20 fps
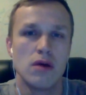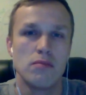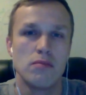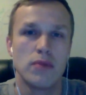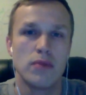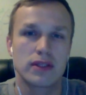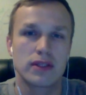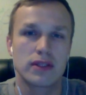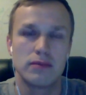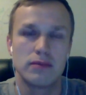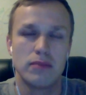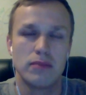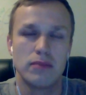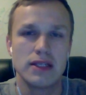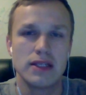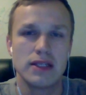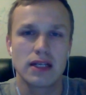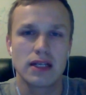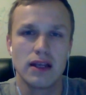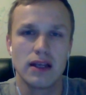but
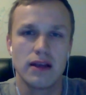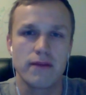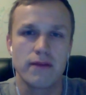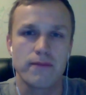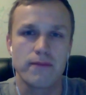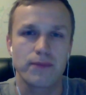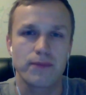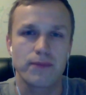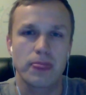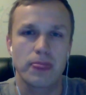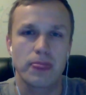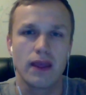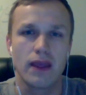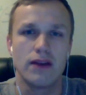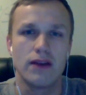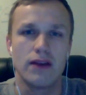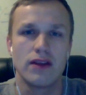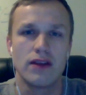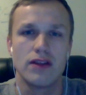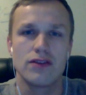basically
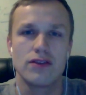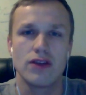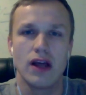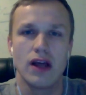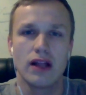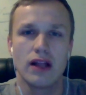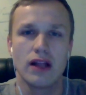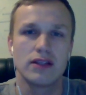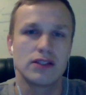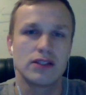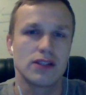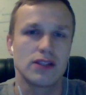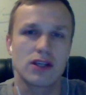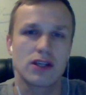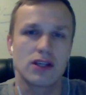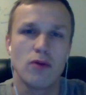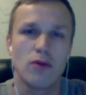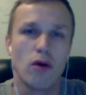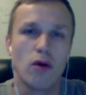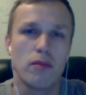in reality it's like
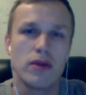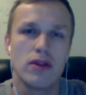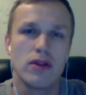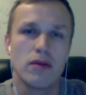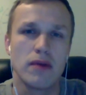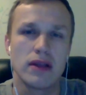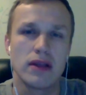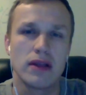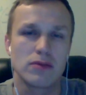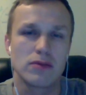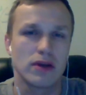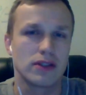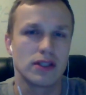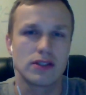small medium enterprise.